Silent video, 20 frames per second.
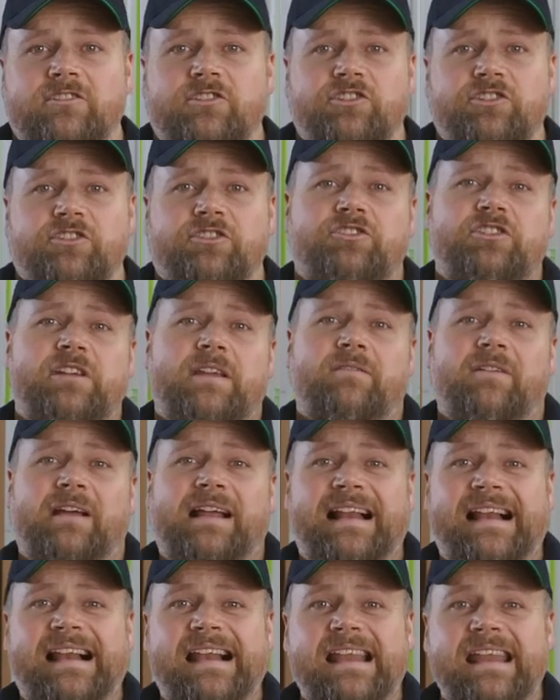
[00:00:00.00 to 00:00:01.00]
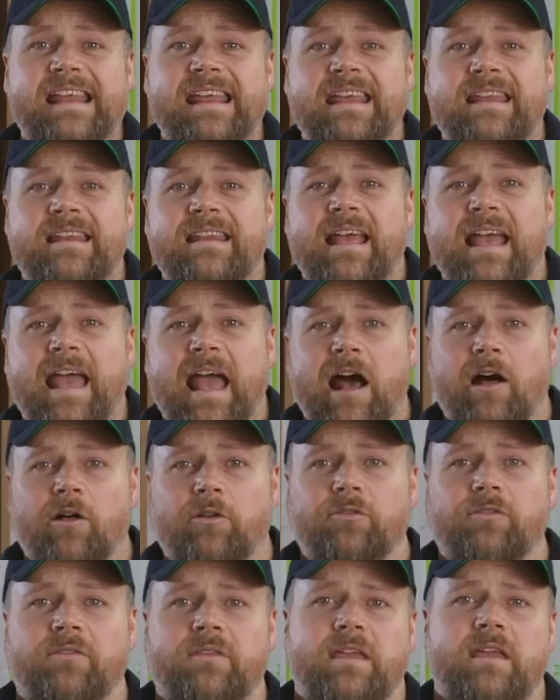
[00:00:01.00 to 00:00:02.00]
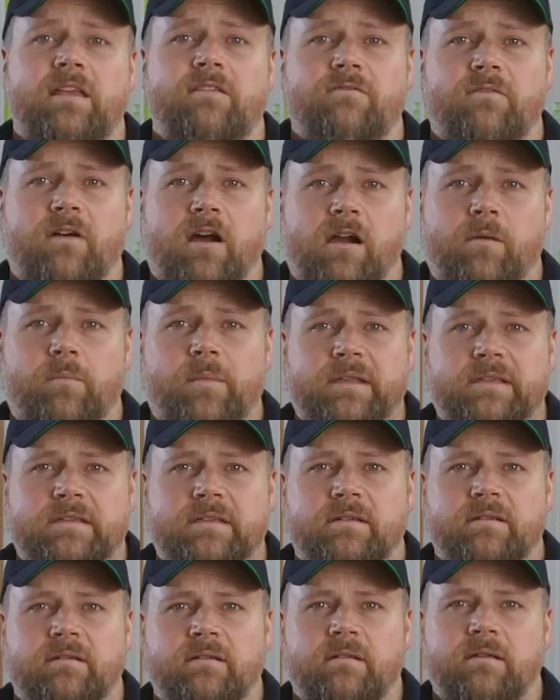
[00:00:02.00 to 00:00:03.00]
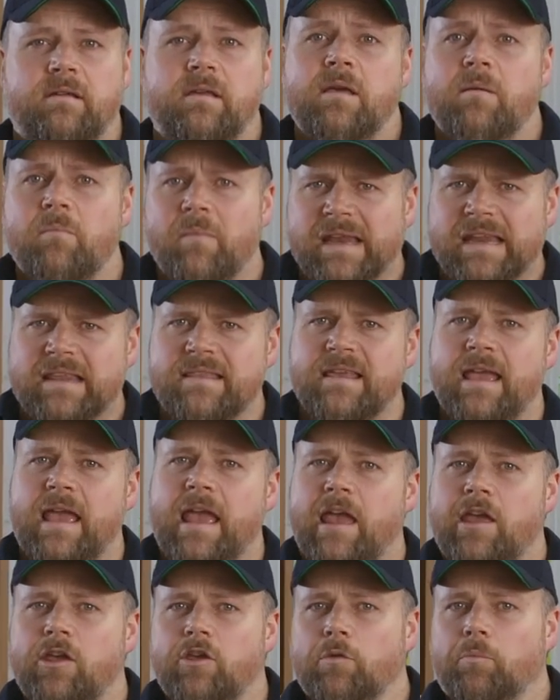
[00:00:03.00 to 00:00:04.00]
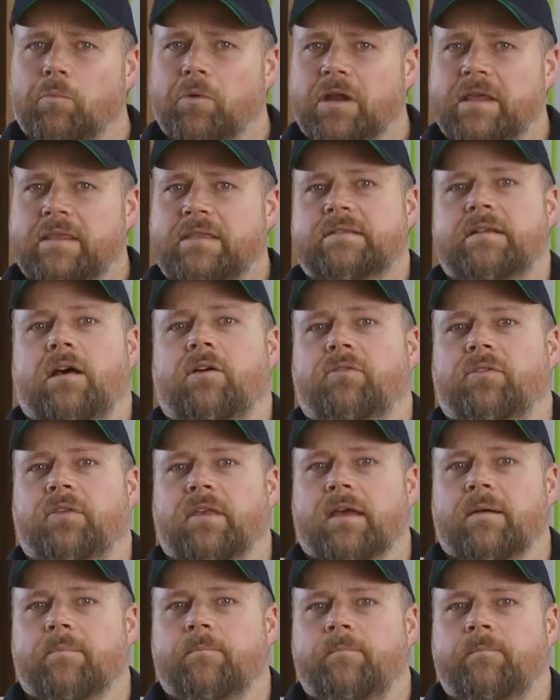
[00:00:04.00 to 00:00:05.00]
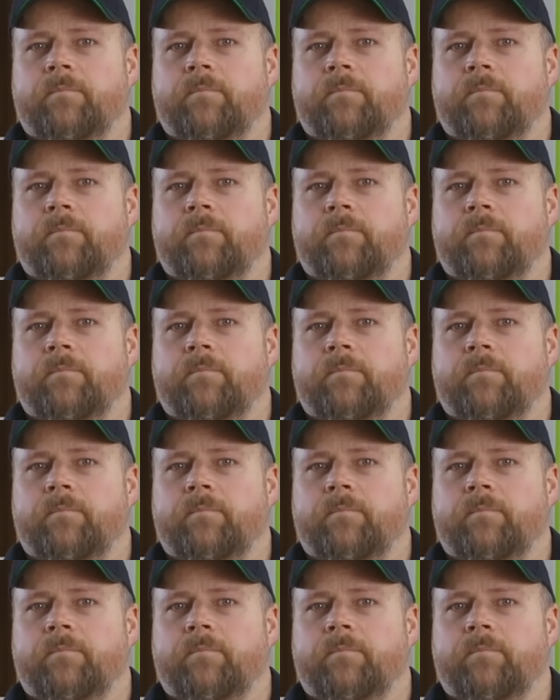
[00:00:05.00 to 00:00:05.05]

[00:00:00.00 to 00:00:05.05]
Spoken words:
you to achieve a clean, healthy environment, meaning the air you breathe is healthier.